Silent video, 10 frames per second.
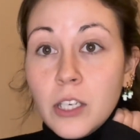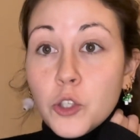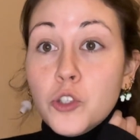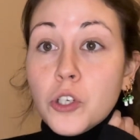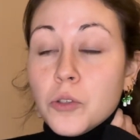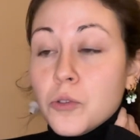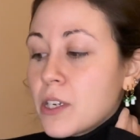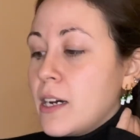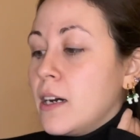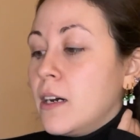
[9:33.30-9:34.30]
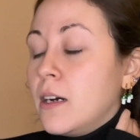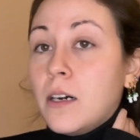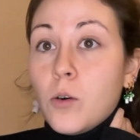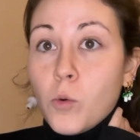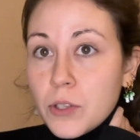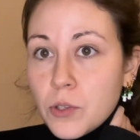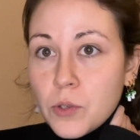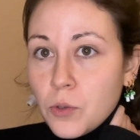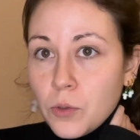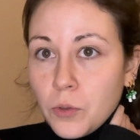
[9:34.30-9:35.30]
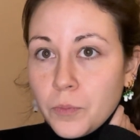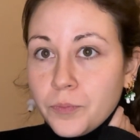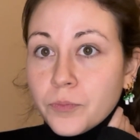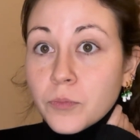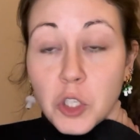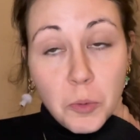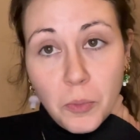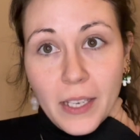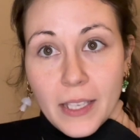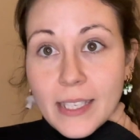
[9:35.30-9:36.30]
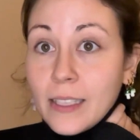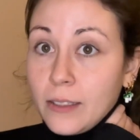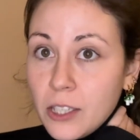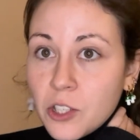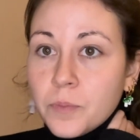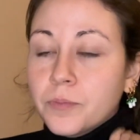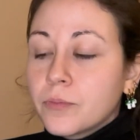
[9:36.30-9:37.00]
you don't want to spray this a lot,